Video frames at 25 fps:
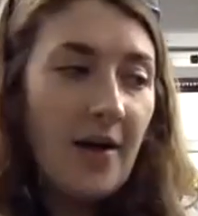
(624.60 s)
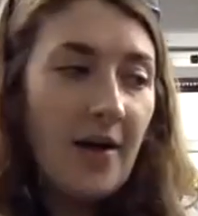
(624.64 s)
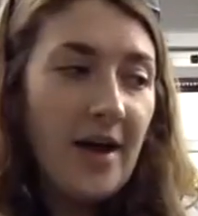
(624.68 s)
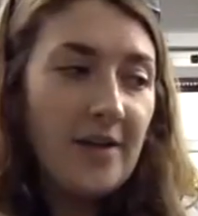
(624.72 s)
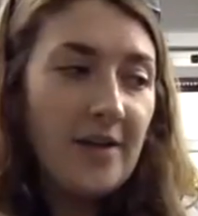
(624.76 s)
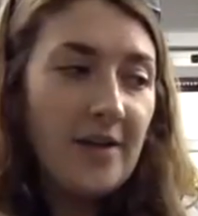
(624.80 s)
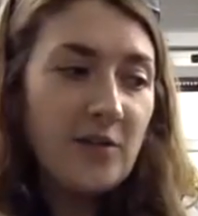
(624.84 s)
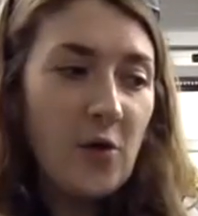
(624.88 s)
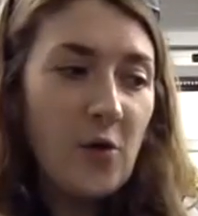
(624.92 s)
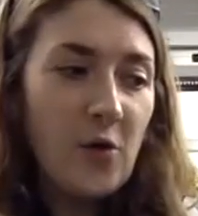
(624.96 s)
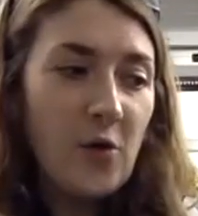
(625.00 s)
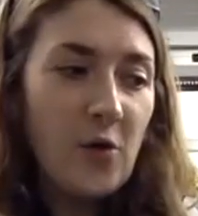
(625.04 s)

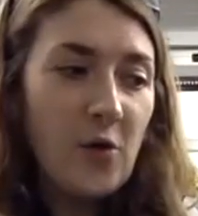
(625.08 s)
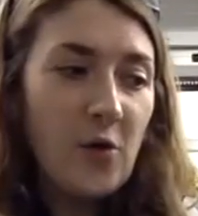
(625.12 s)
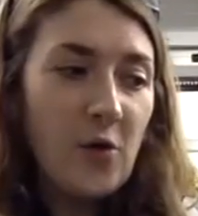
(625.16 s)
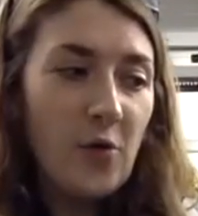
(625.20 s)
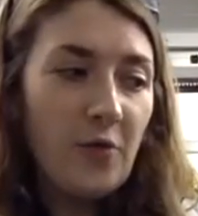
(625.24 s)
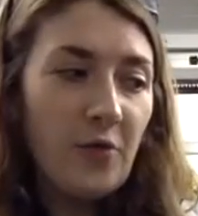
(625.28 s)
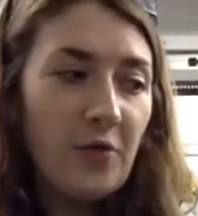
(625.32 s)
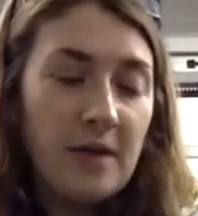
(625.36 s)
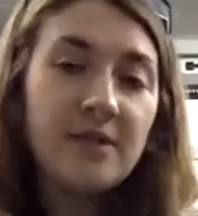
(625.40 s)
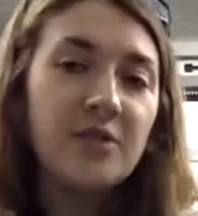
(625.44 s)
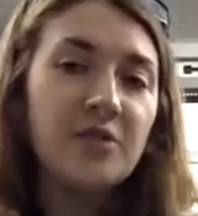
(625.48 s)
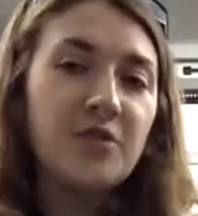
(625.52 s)
And
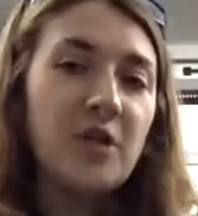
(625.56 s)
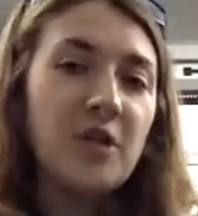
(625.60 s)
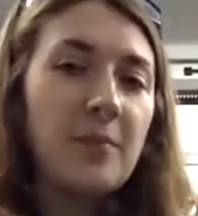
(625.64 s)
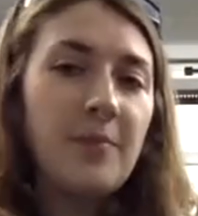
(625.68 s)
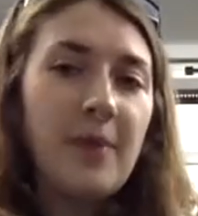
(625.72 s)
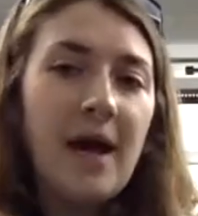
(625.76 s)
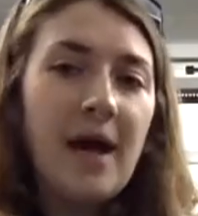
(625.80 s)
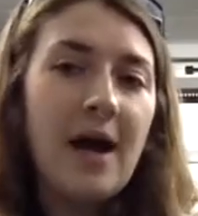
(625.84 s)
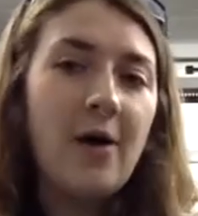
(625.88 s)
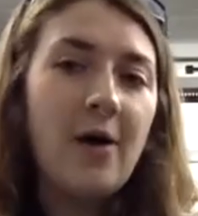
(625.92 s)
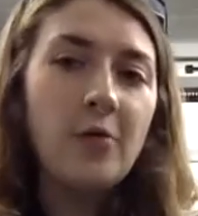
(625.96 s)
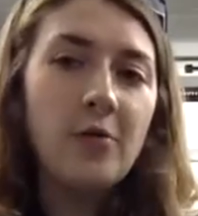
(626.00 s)
so for them
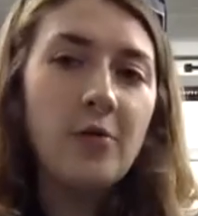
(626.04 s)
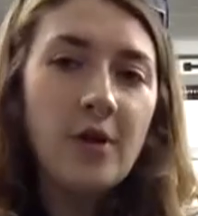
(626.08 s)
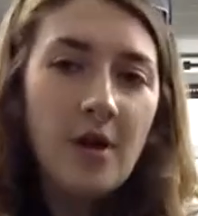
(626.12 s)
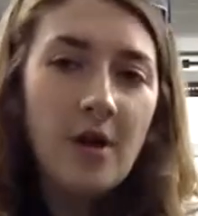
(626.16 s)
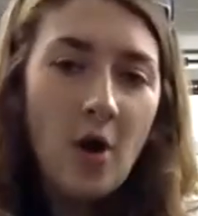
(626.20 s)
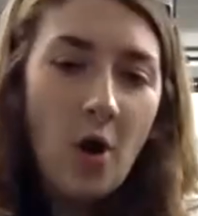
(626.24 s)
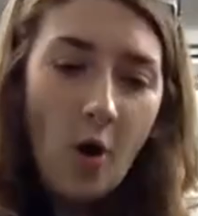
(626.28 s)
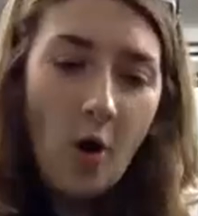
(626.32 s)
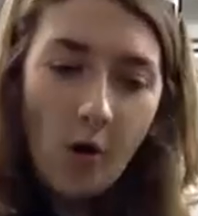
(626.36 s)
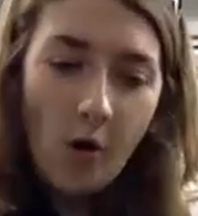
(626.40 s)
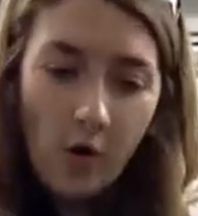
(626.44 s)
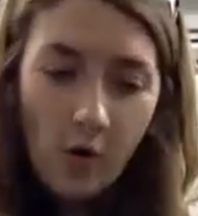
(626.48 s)
to ship
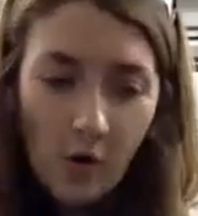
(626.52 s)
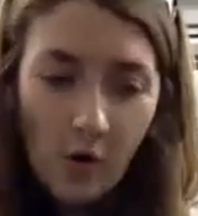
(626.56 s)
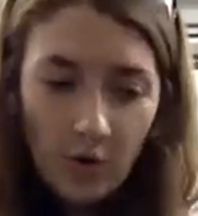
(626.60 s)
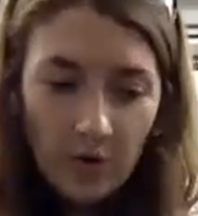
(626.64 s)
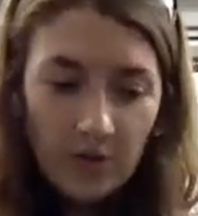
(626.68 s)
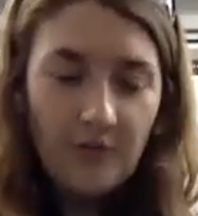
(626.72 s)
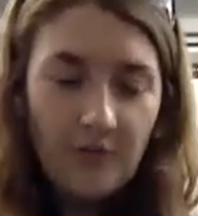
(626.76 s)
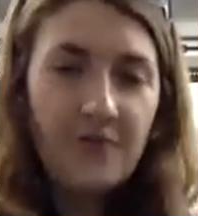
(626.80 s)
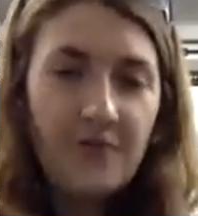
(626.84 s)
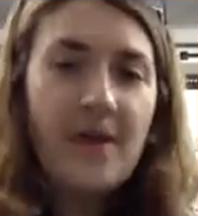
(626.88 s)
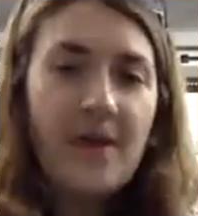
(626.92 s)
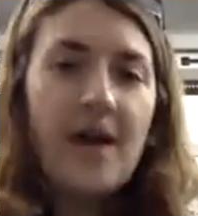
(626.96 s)
out
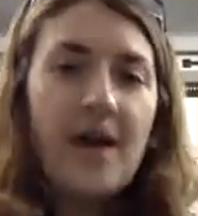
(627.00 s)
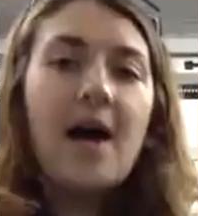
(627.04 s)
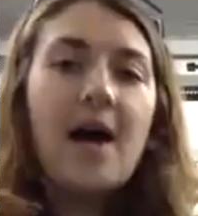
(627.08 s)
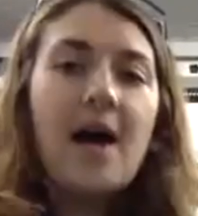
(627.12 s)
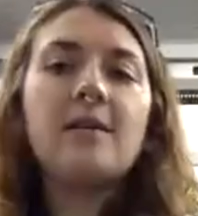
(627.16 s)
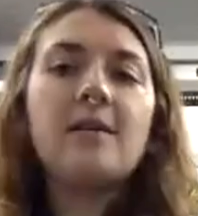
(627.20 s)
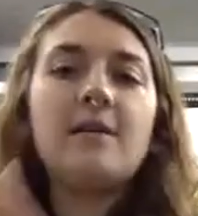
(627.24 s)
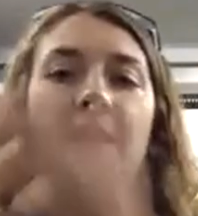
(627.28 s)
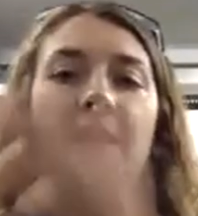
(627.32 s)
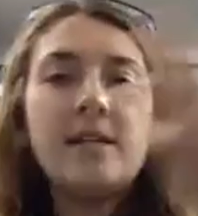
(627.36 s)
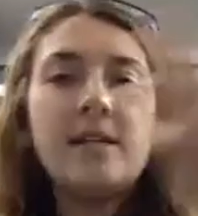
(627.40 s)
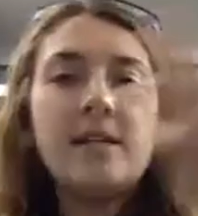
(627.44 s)
all of
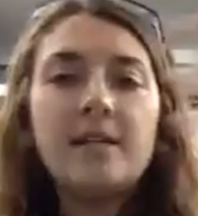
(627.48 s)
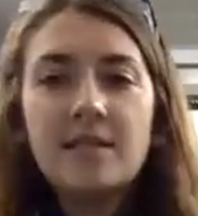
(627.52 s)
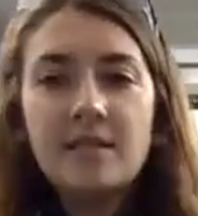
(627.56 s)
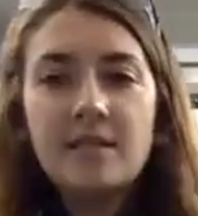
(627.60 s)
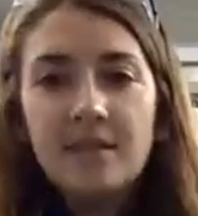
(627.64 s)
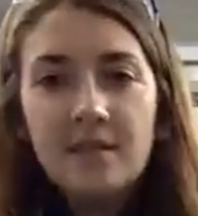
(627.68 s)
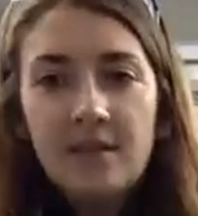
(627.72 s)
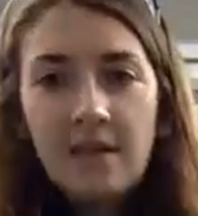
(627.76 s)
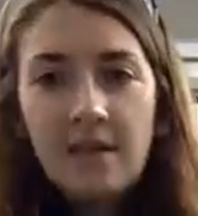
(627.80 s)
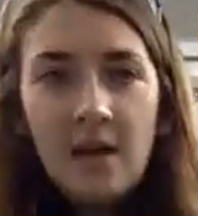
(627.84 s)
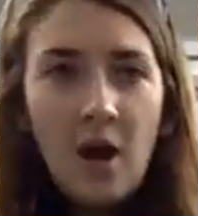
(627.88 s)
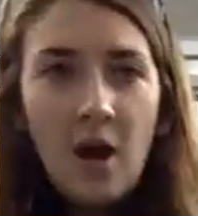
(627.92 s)
that
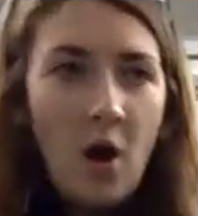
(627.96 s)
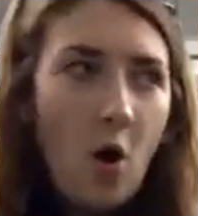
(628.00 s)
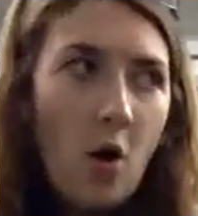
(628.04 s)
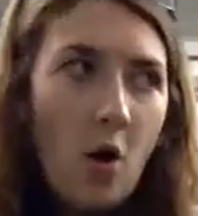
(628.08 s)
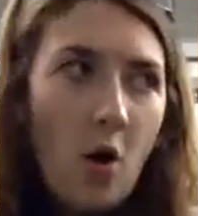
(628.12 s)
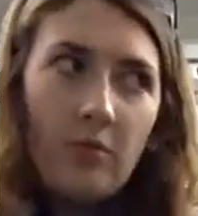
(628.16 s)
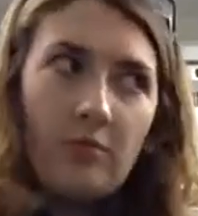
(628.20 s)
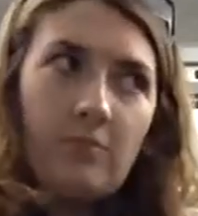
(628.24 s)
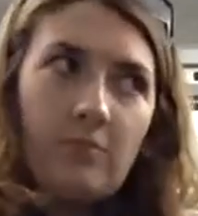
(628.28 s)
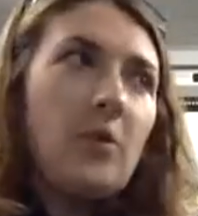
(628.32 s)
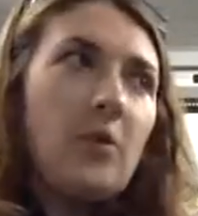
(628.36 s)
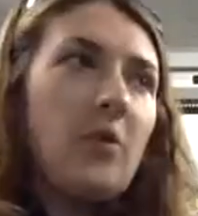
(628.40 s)
lettuce,
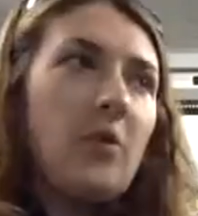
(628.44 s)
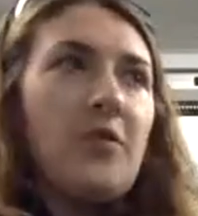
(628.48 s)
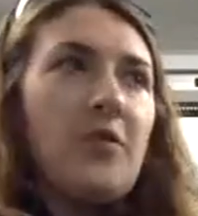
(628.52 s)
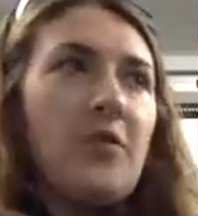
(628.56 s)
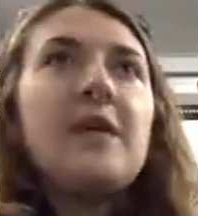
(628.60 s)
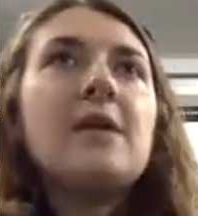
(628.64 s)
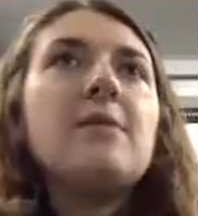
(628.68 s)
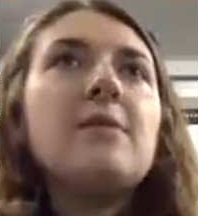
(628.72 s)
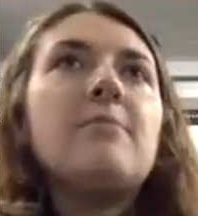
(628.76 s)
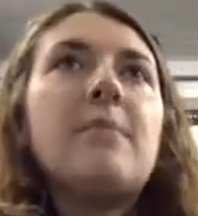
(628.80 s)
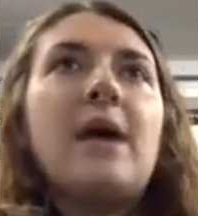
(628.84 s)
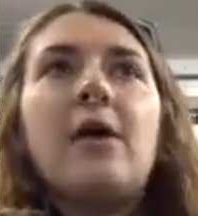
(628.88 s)
well,
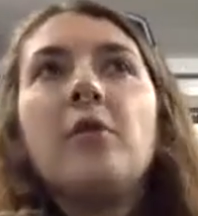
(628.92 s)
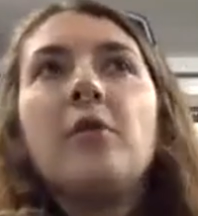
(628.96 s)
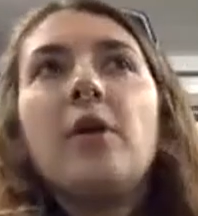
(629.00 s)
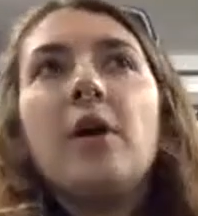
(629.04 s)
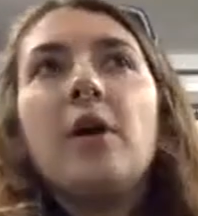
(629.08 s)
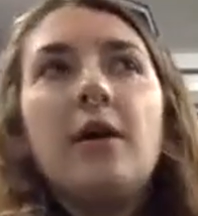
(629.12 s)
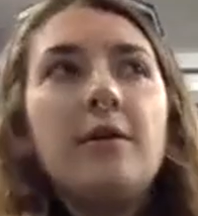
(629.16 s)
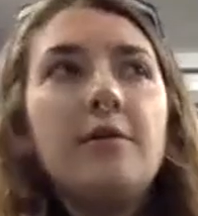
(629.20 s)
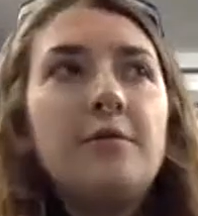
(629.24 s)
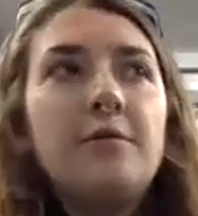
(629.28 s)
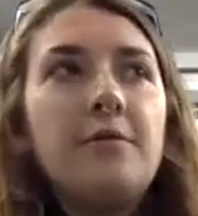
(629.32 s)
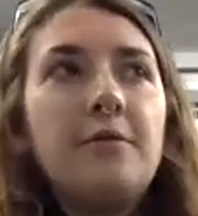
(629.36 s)
the
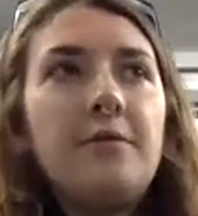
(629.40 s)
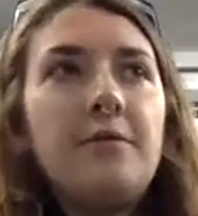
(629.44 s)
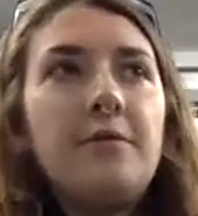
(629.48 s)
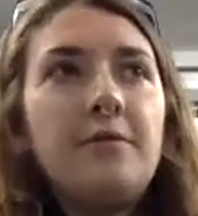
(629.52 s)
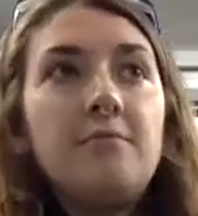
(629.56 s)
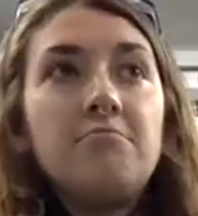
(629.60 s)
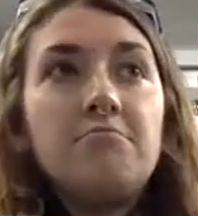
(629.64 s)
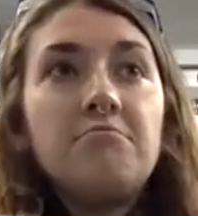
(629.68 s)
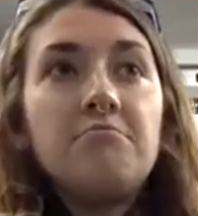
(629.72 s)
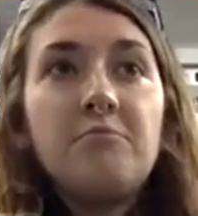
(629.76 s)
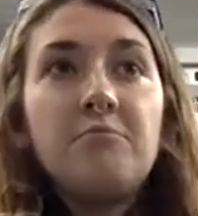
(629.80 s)
amount of